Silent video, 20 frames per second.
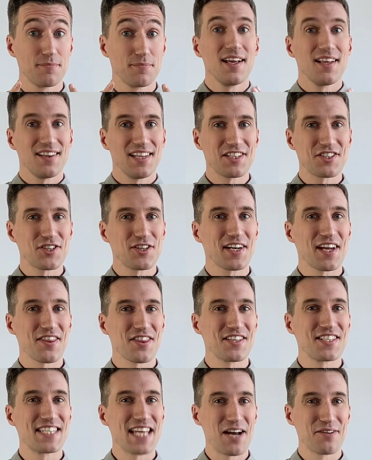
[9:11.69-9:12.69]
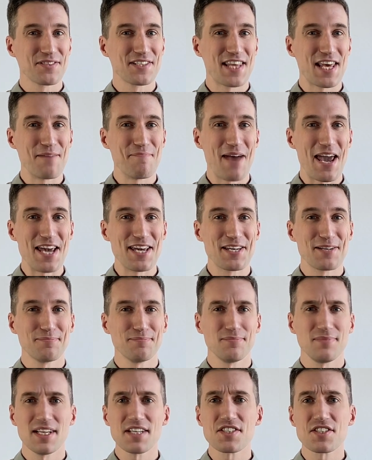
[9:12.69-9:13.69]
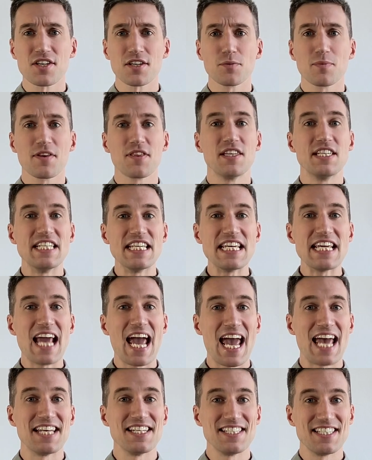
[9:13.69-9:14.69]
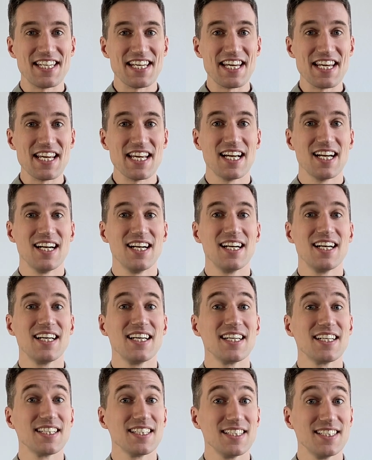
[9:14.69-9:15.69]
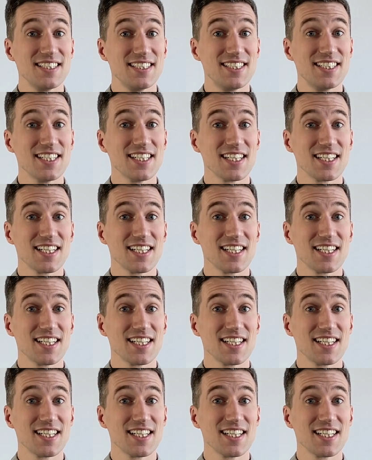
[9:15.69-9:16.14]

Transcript: Let's look at the sounds they make. Let's start with D and T. D,